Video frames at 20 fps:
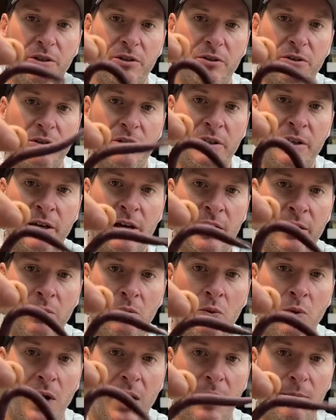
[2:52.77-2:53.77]
good kind
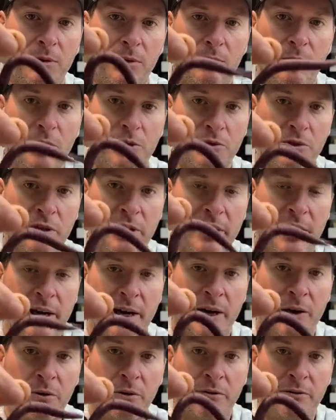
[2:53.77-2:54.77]
of wobble motion
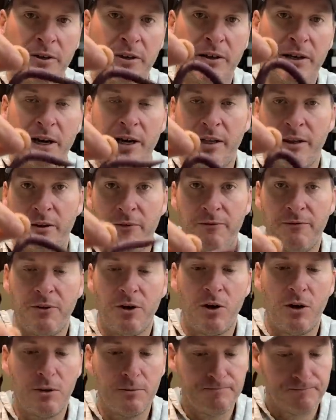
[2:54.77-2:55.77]
out of it on the
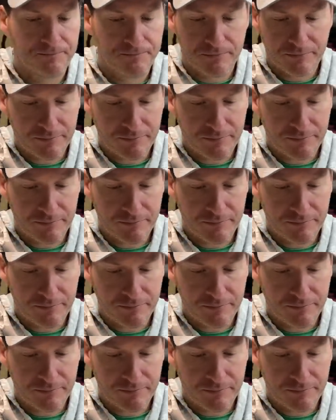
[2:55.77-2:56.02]
fall,